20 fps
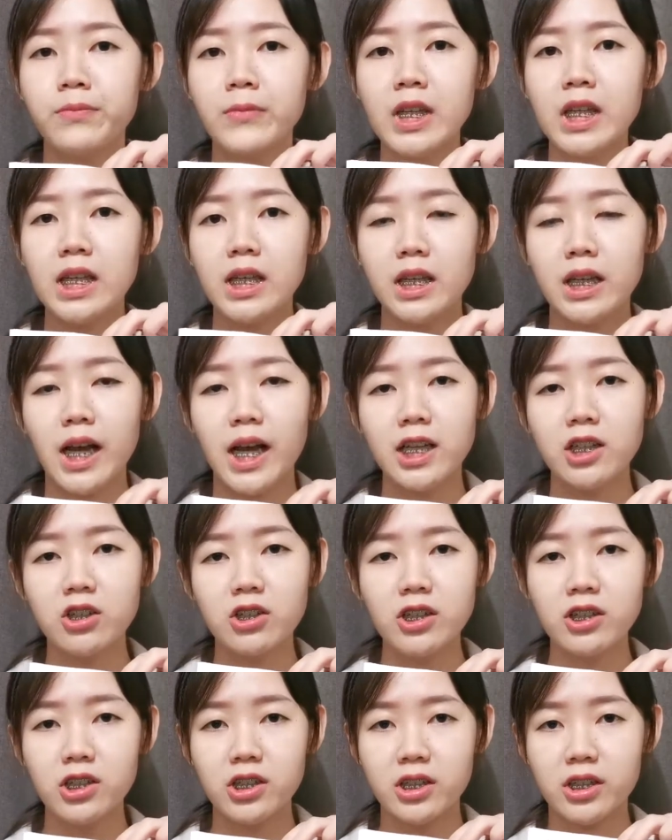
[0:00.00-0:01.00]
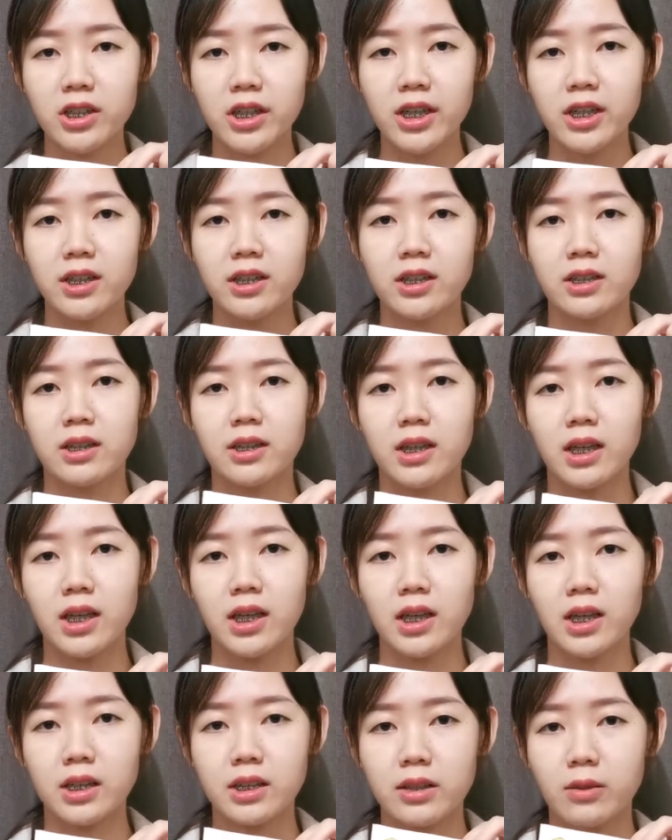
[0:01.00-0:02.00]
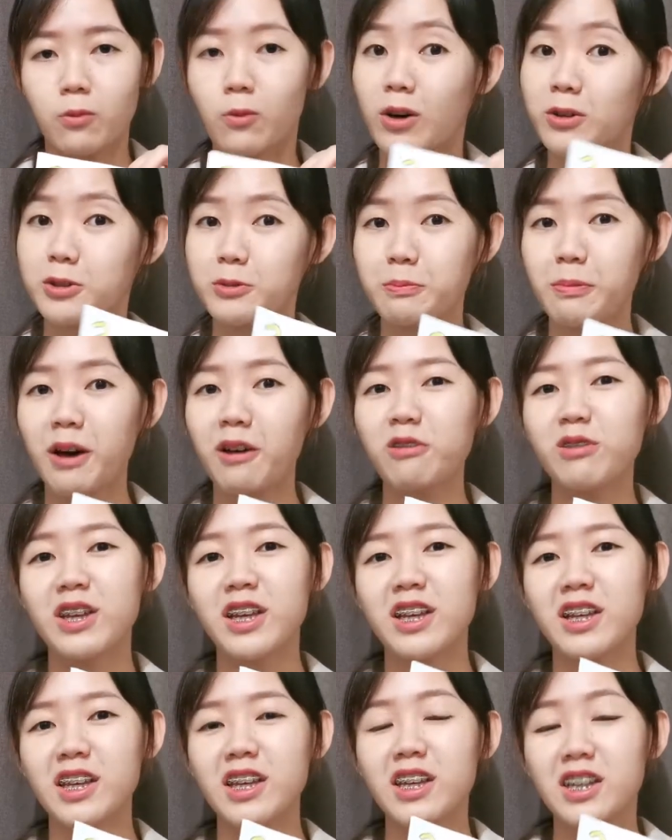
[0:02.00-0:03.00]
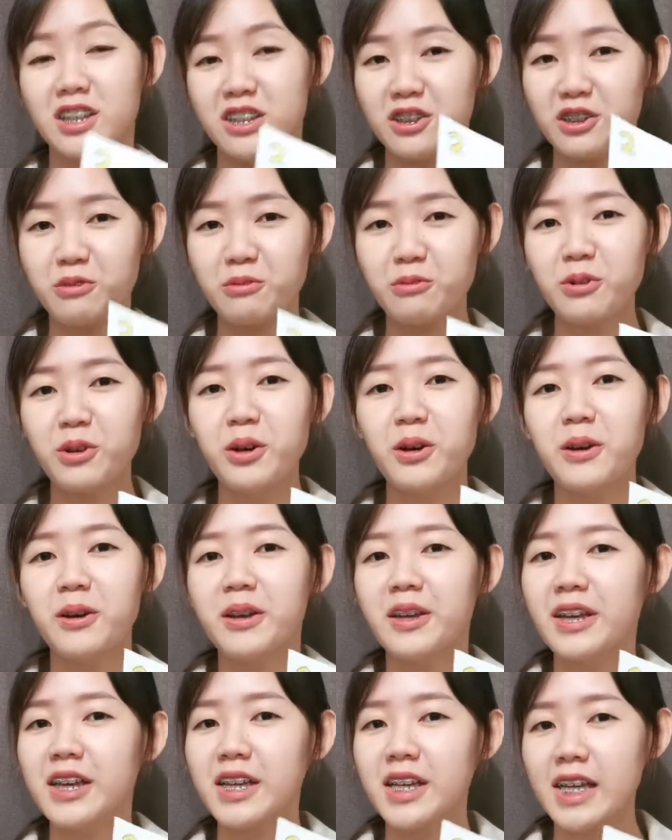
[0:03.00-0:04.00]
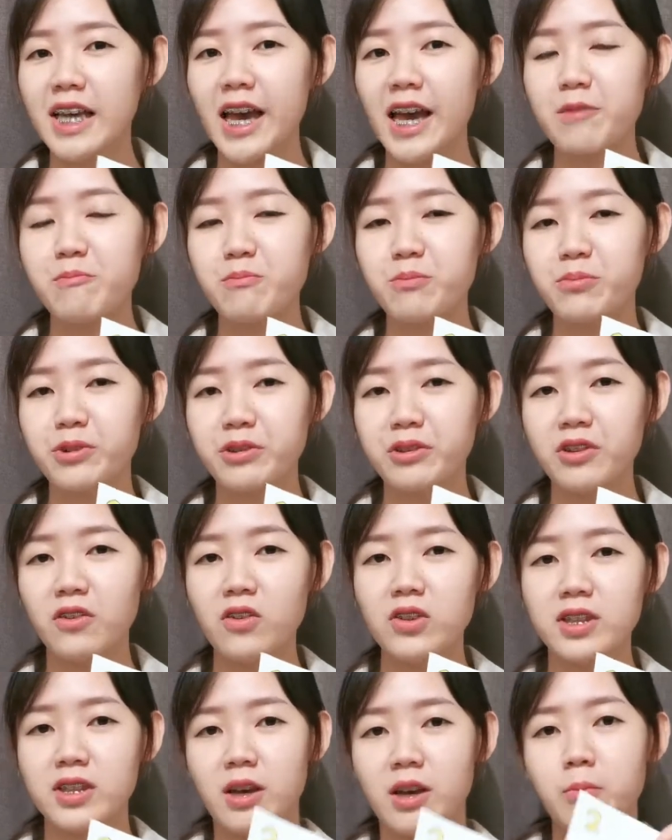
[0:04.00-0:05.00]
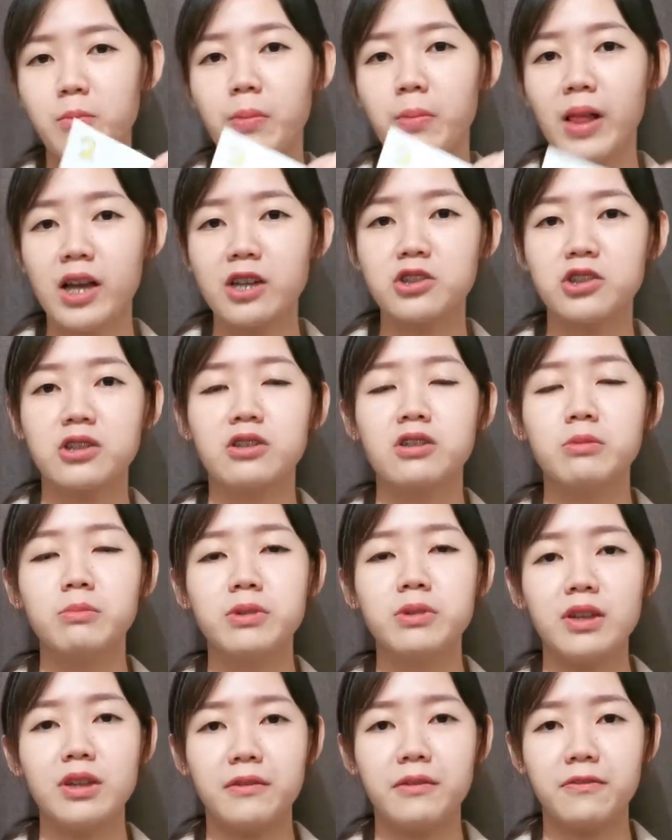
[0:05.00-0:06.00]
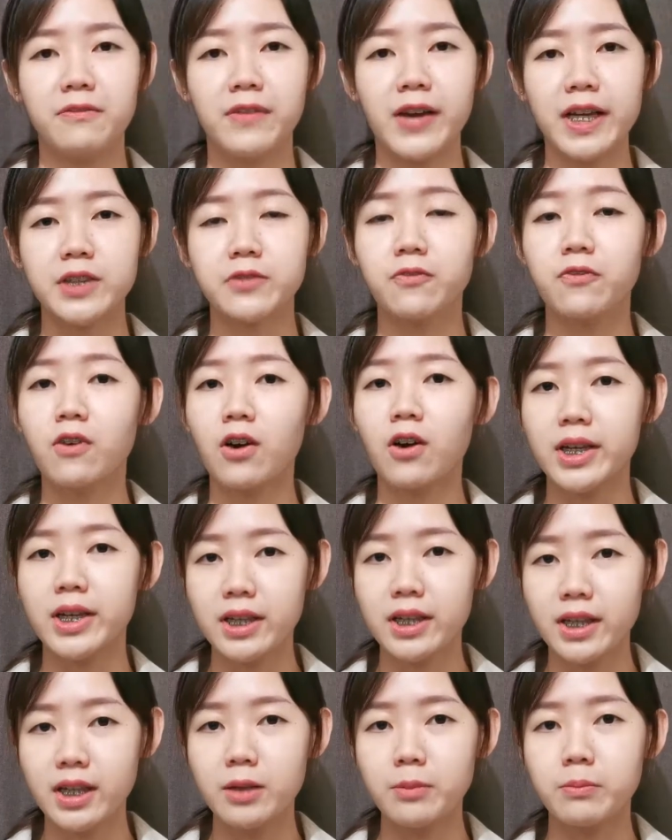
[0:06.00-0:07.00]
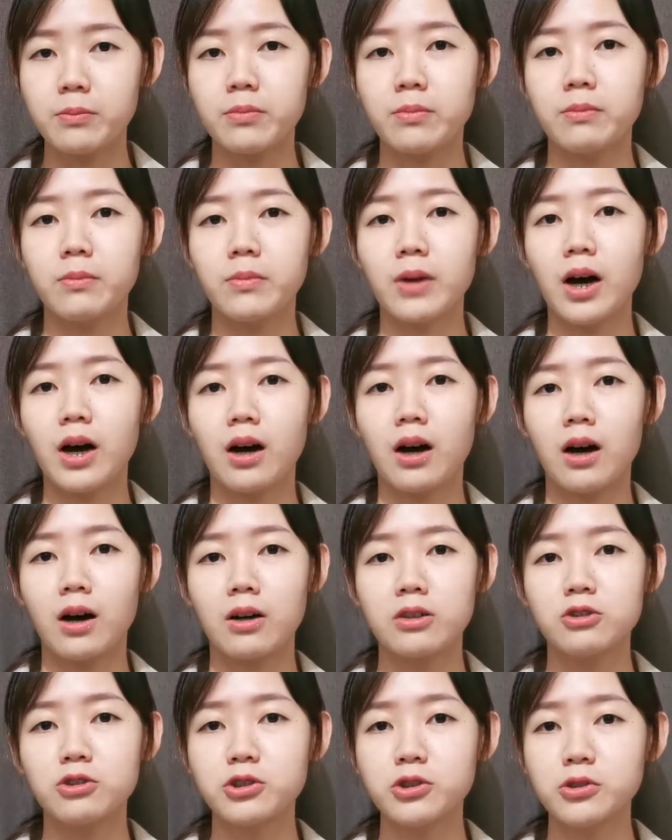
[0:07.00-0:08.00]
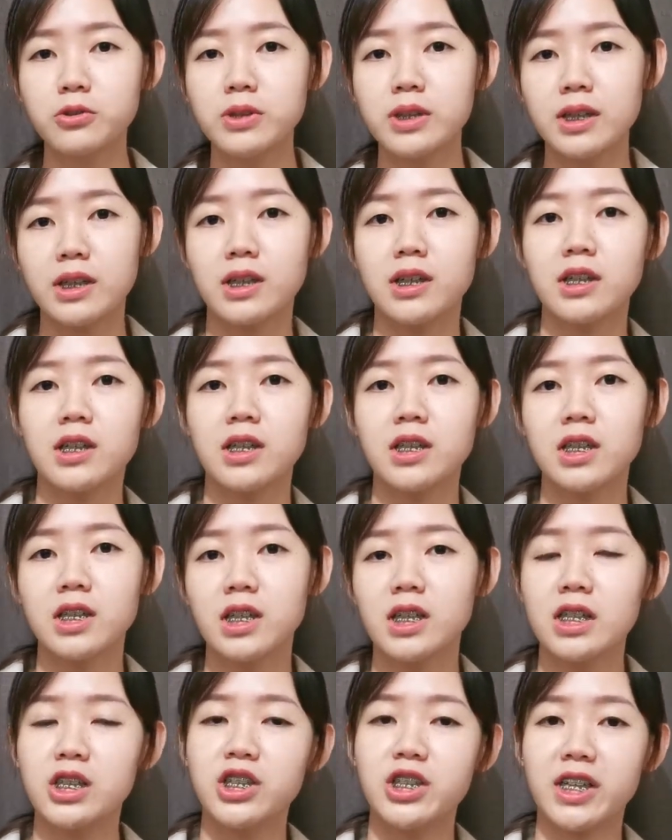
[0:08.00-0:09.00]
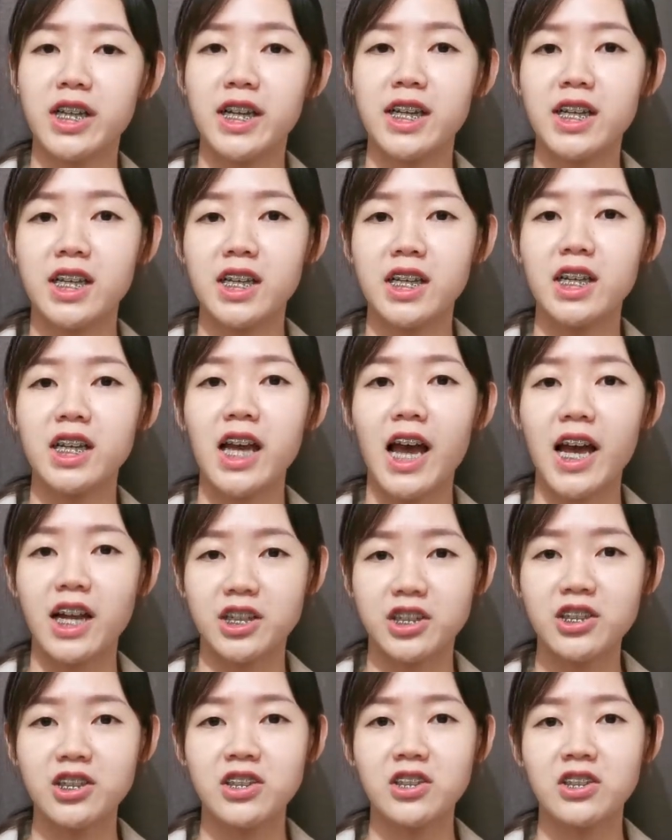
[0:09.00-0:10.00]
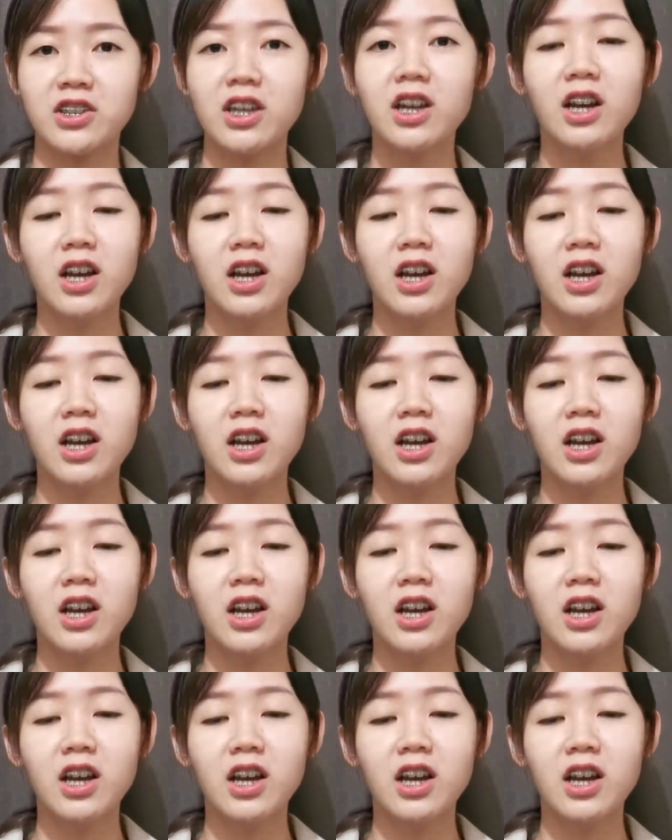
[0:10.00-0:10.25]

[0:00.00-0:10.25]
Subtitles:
he actually shake the things while smiling, so it can produce some pleasurable effects for him through the shaking action.